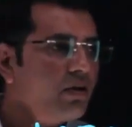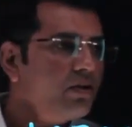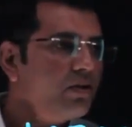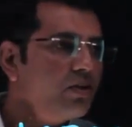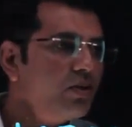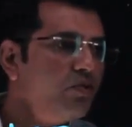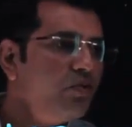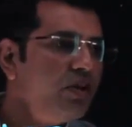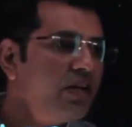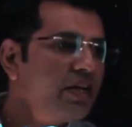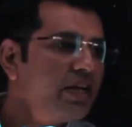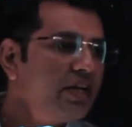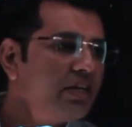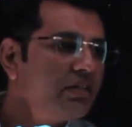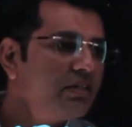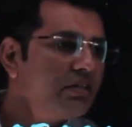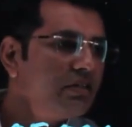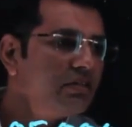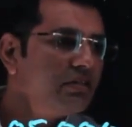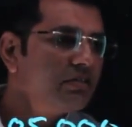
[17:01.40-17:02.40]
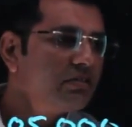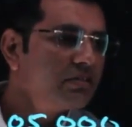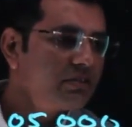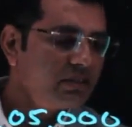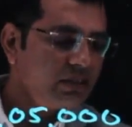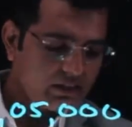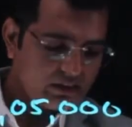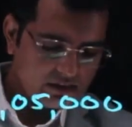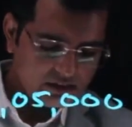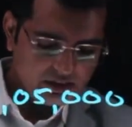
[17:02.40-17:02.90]
You will get
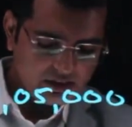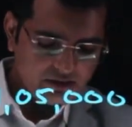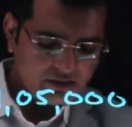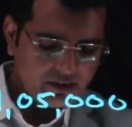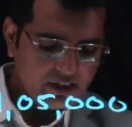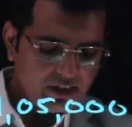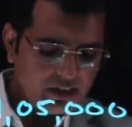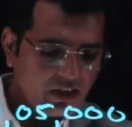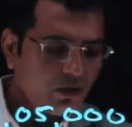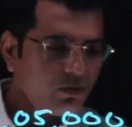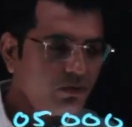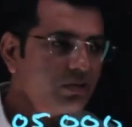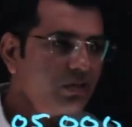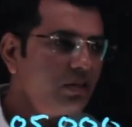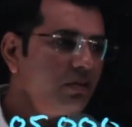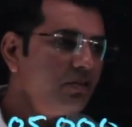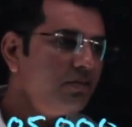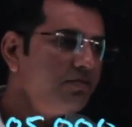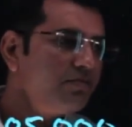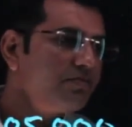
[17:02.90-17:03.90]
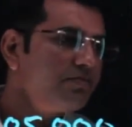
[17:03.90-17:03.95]
63,000